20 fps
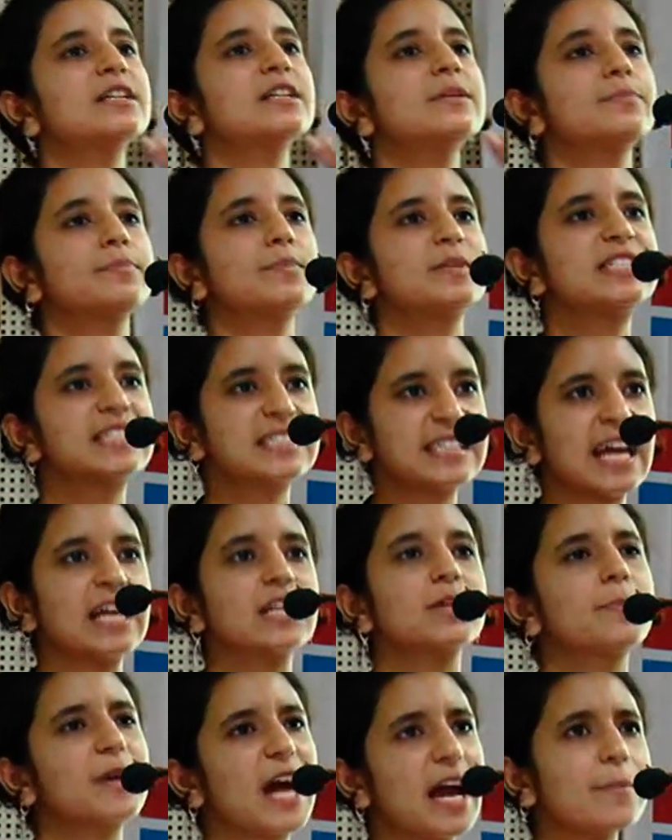
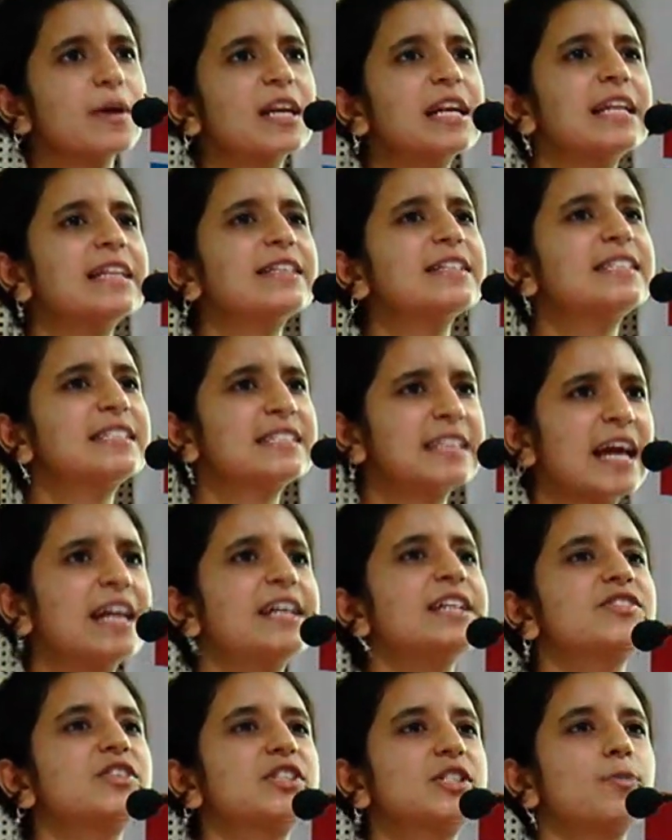state is
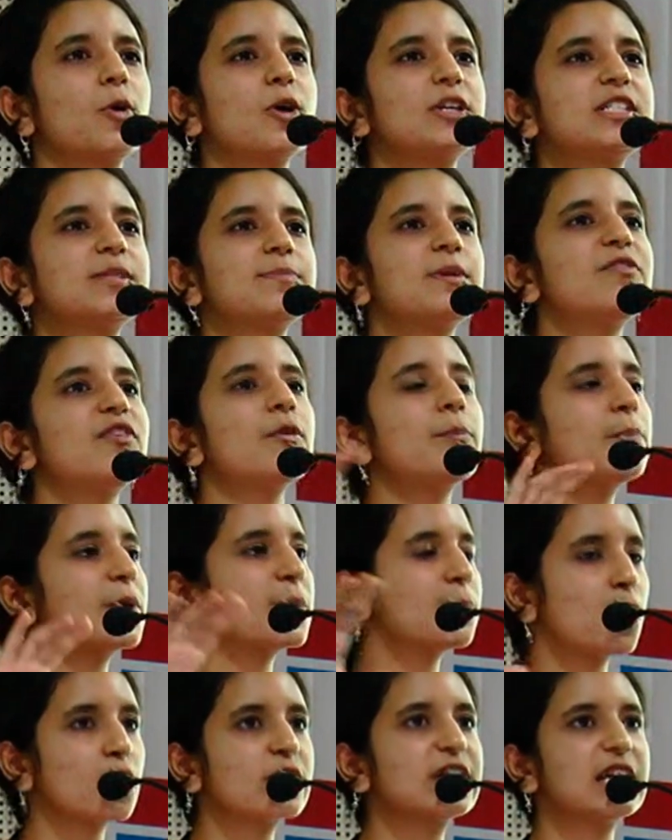responsible for
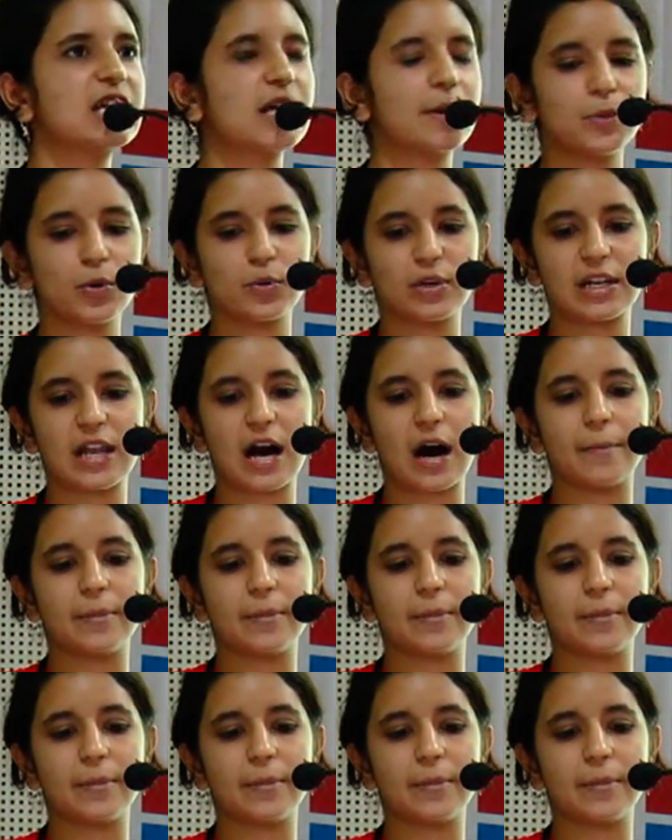promoting communal harmony,